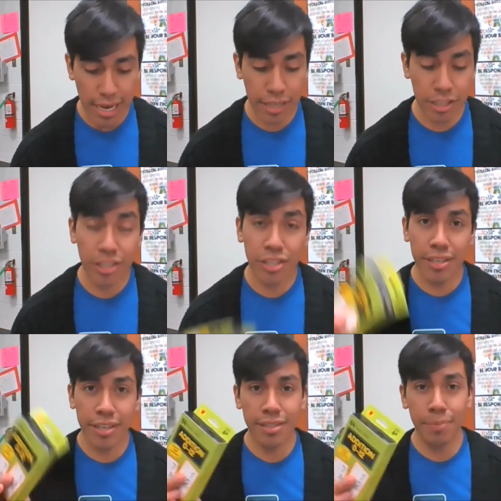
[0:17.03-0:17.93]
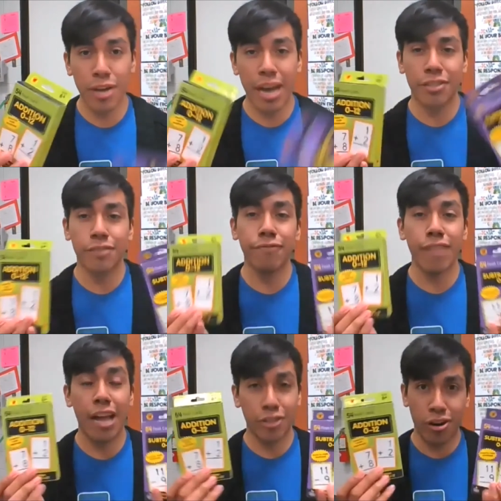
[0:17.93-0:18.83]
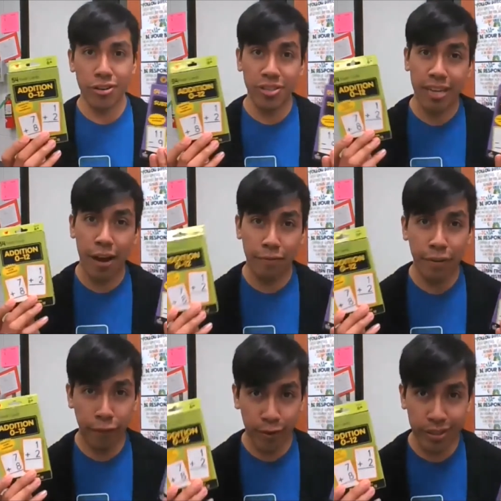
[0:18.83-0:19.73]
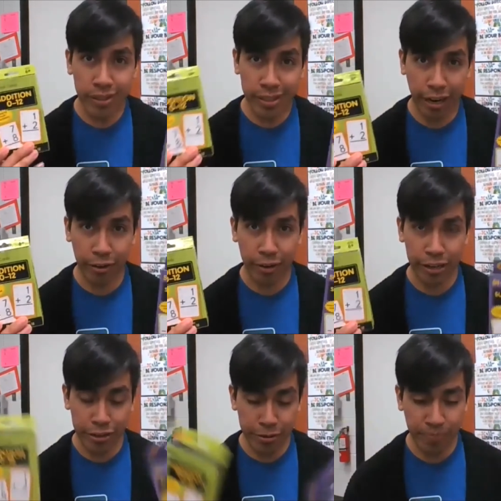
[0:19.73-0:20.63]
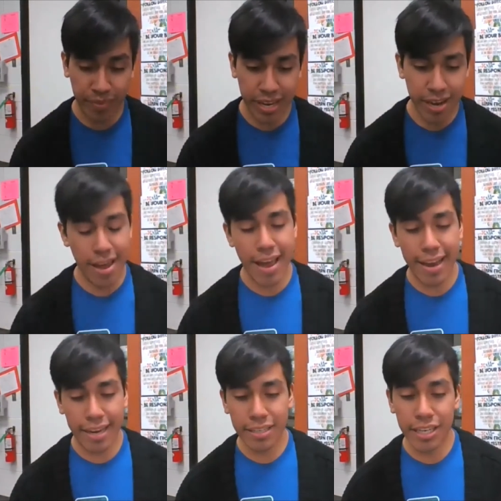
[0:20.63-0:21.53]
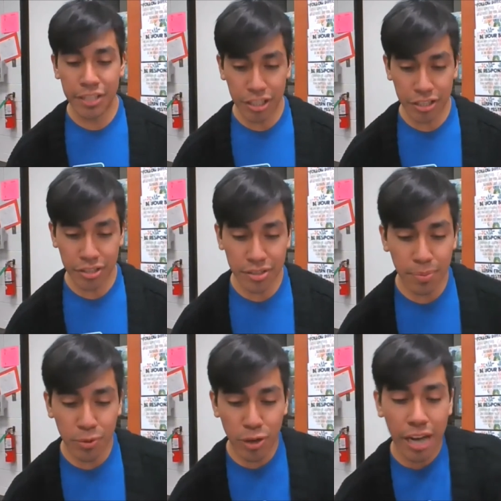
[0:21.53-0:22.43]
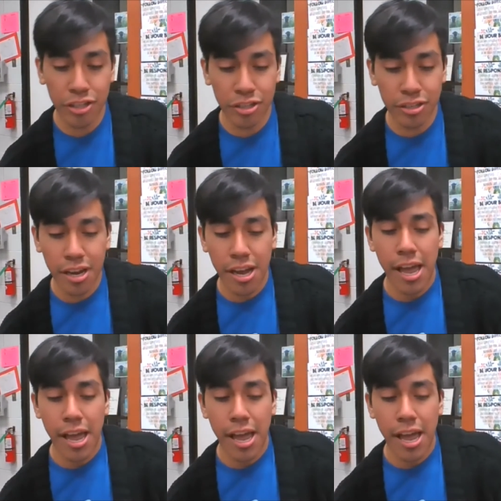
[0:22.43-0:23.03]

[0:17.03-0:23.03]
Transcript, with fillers: addition and subtraction flashcards to every first and second grader, and addition, subtraction,